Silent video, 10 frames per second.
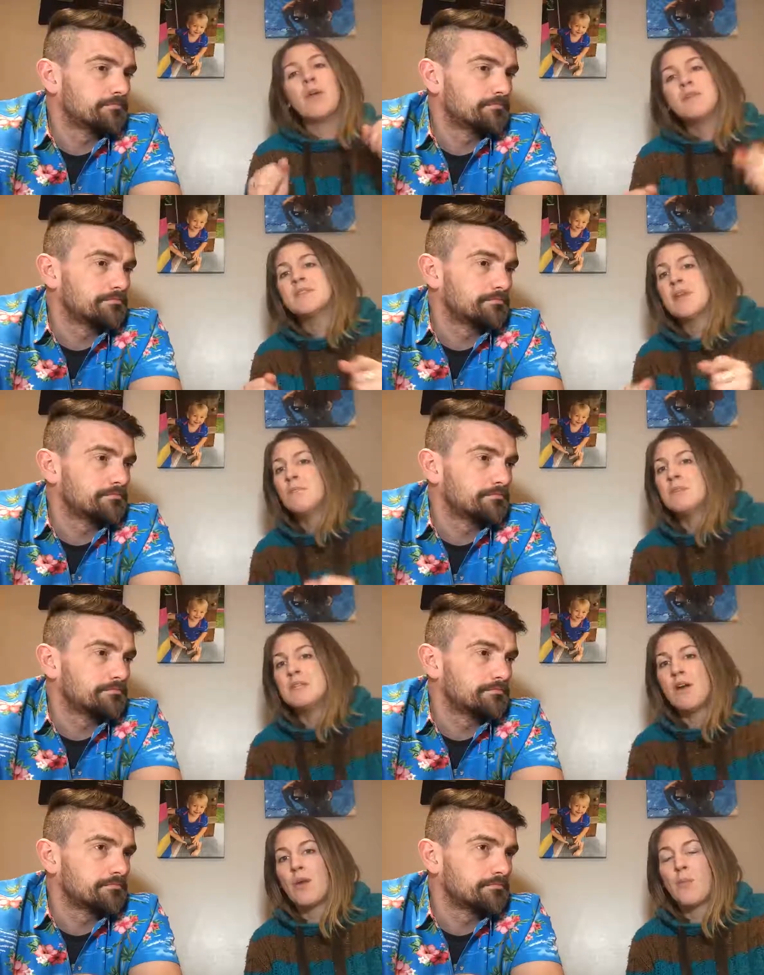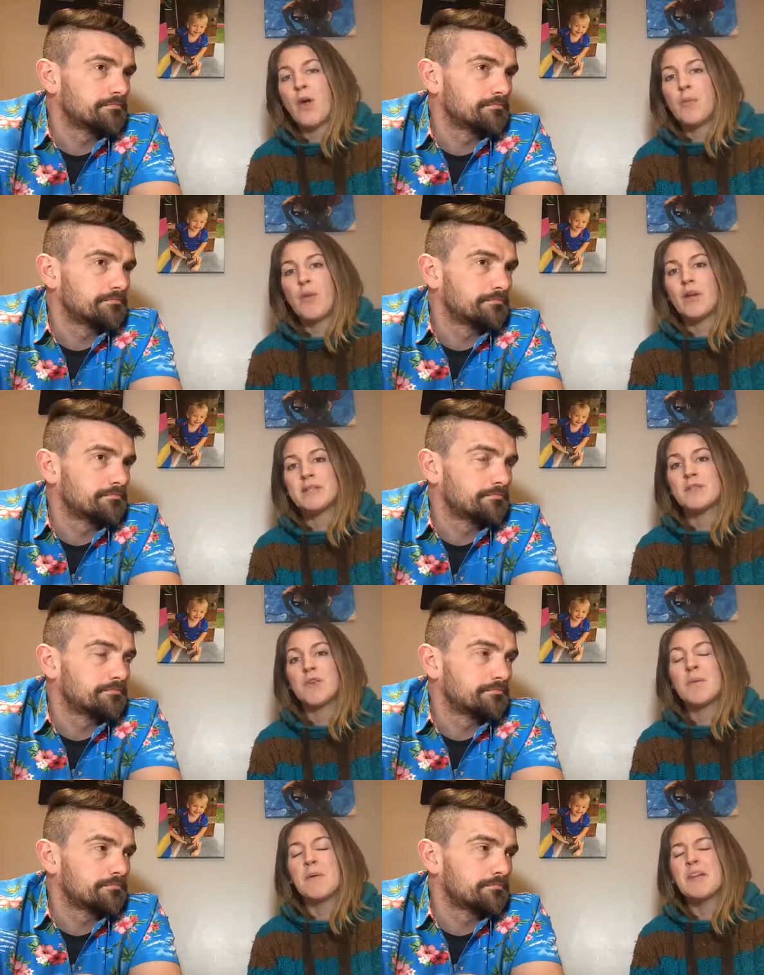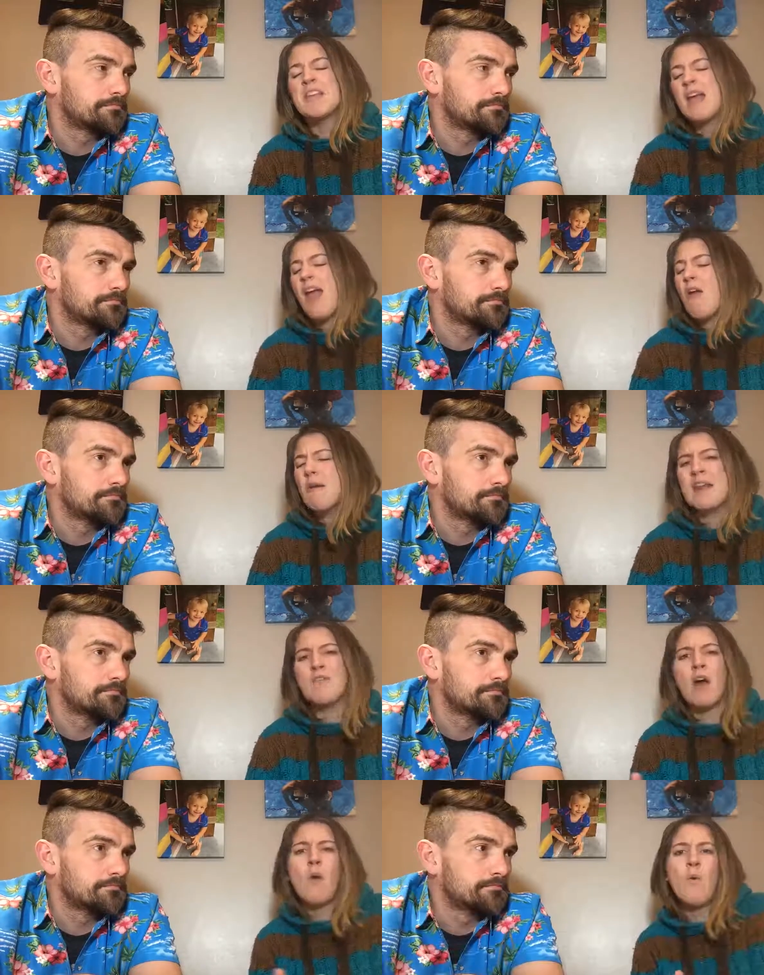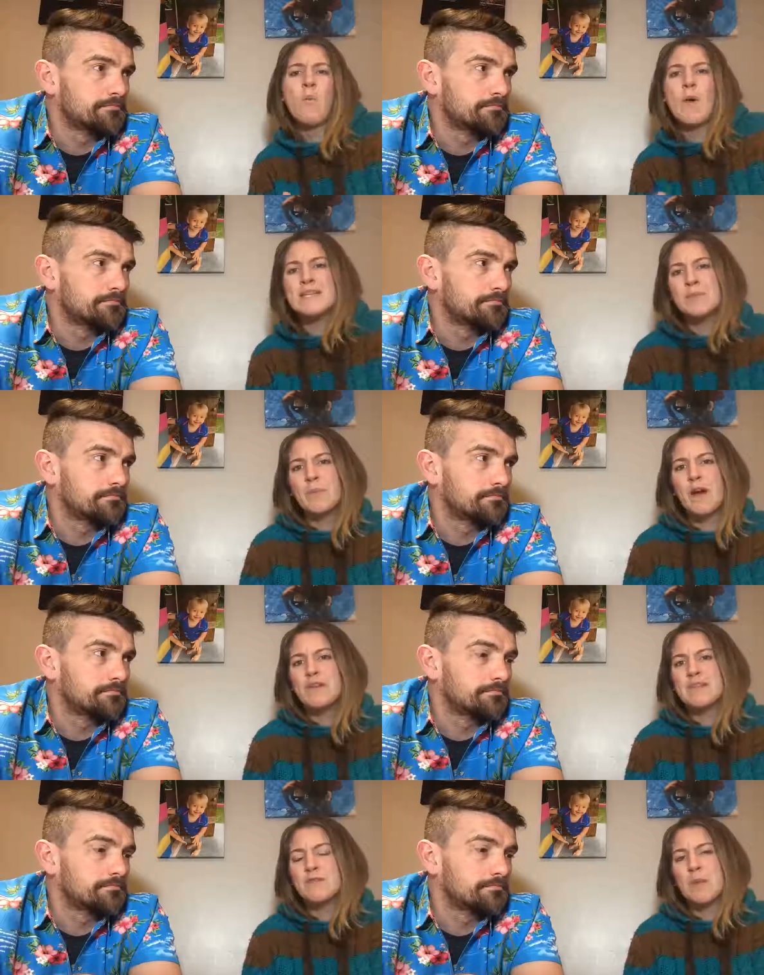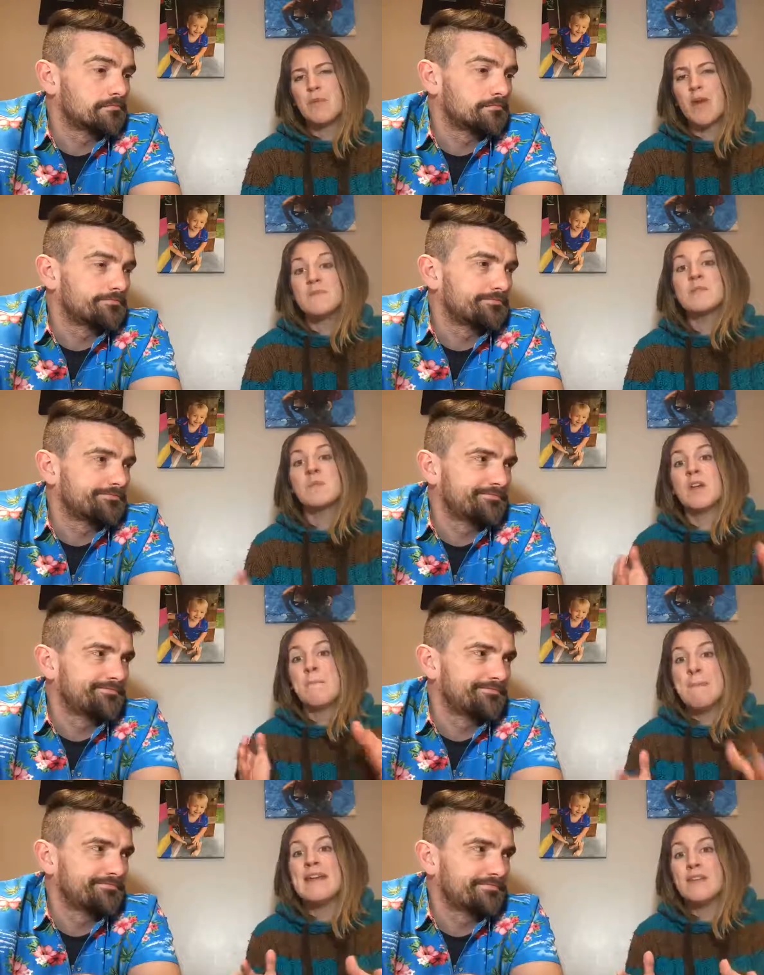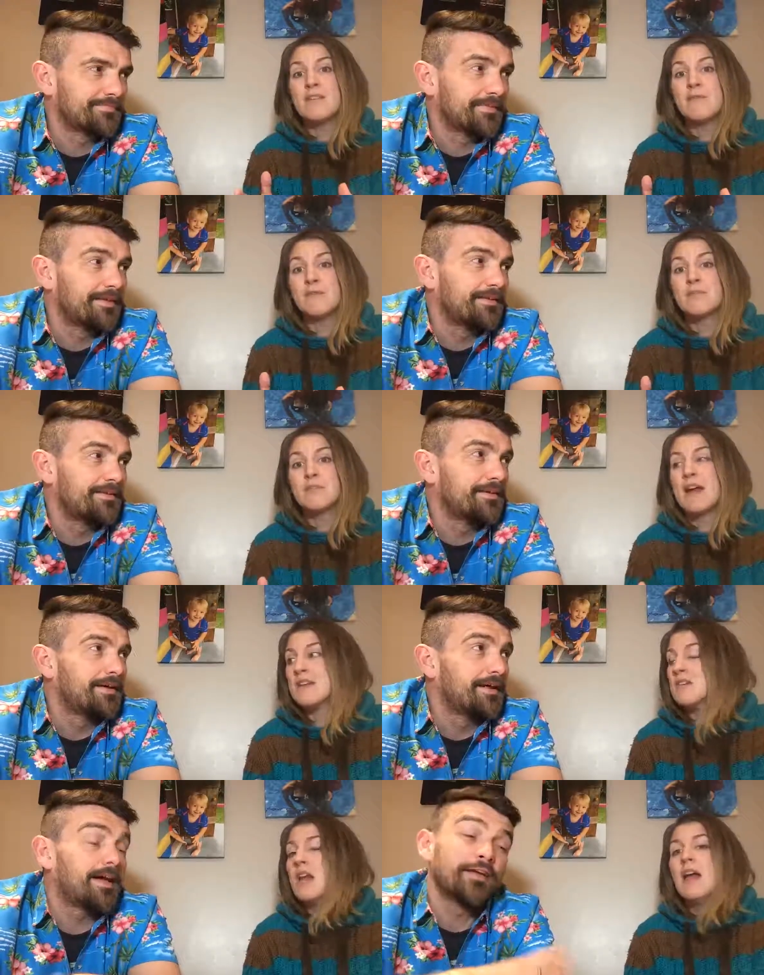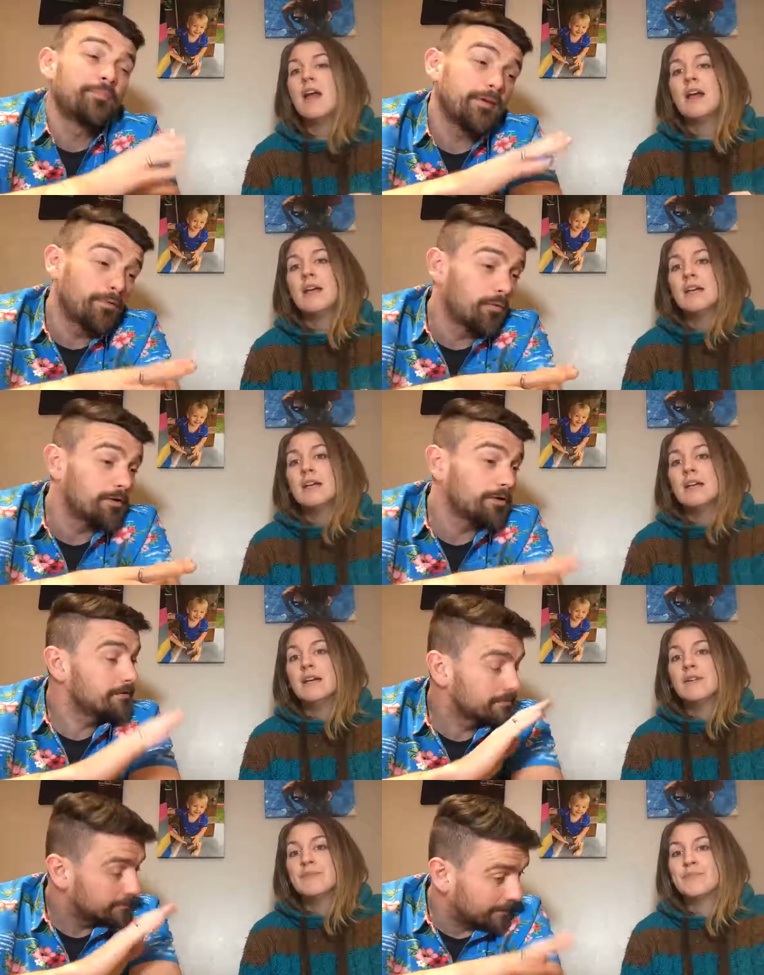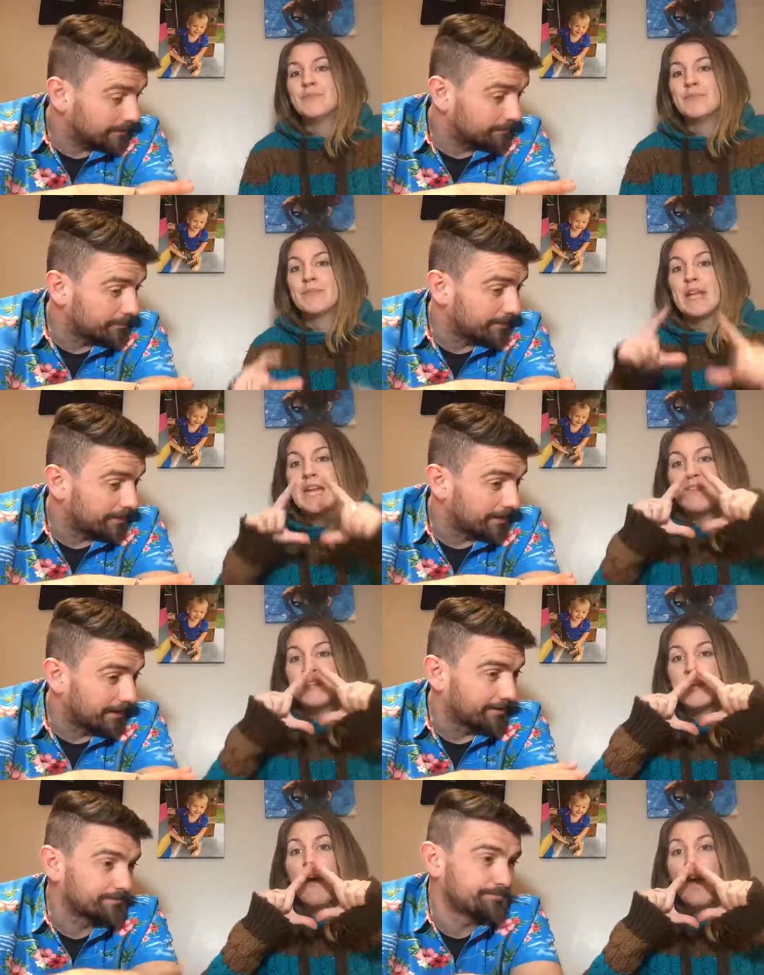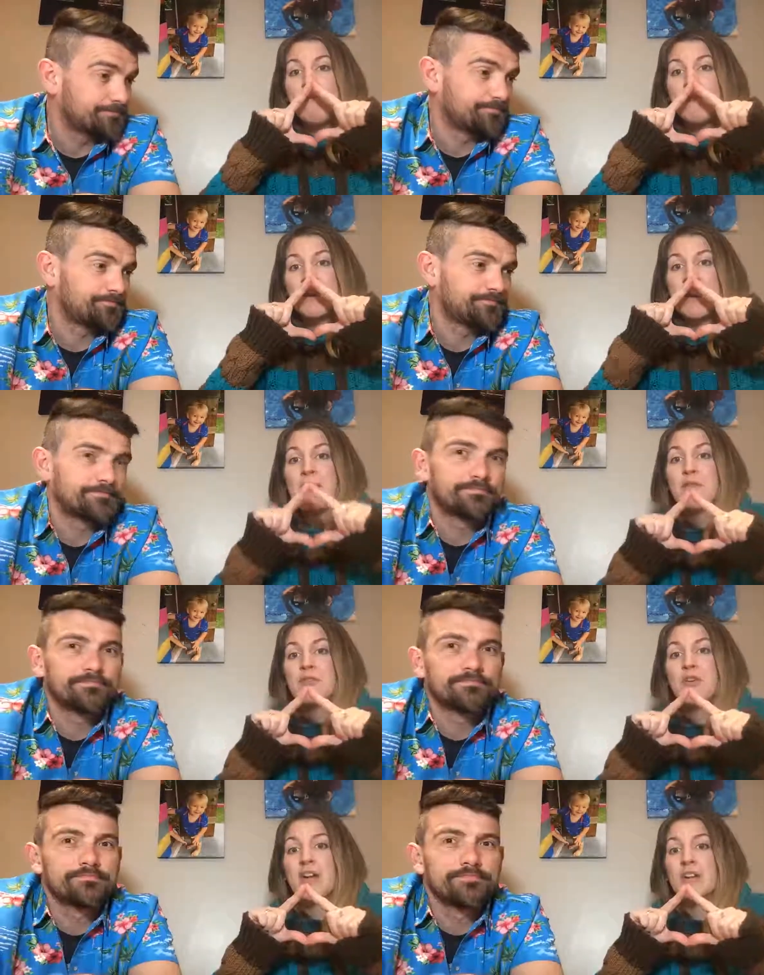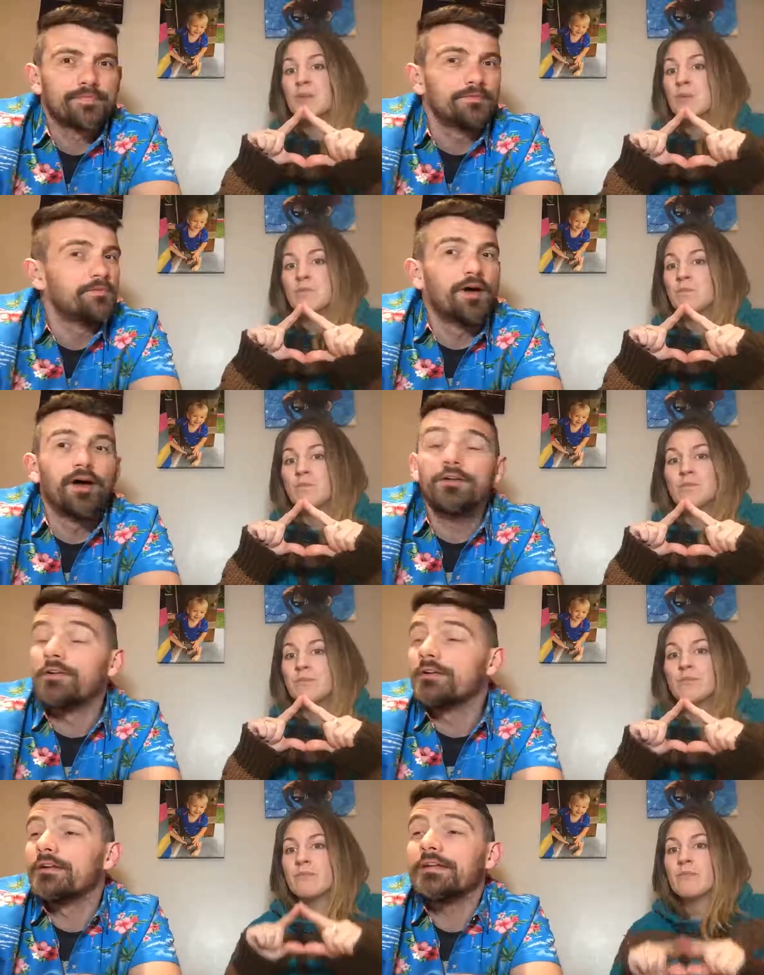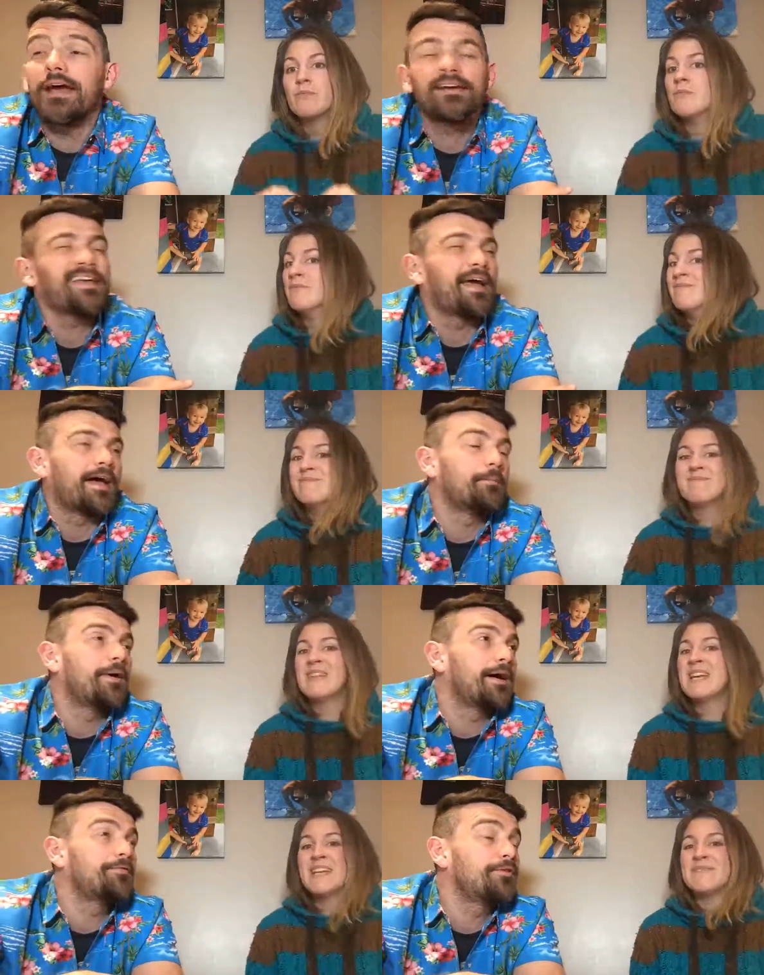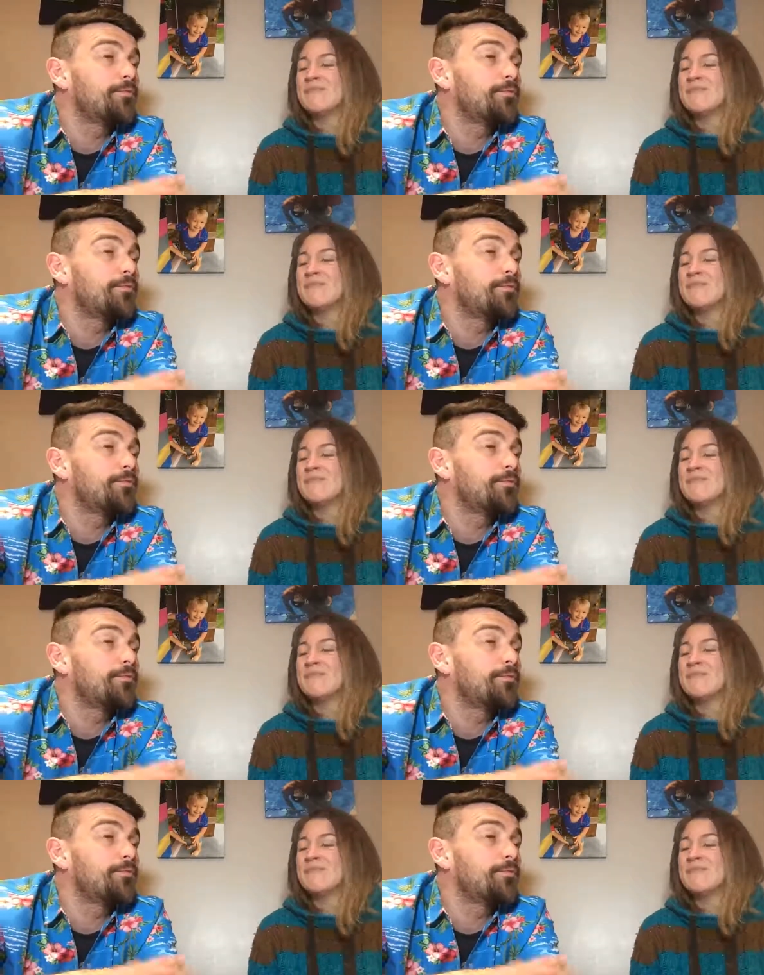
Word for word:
Speaker 1: know some DIY brides and screaming, like, yeah, I'm going to have a whole wedding party of my bridesmaids and we're going to make them from scratch.
Speaker 2: Hey, if people want to, they can. They In can. the
Speaker 1: time, money, health triangle.
Speaker 2: No, no, no. Yeah, yeah. But if you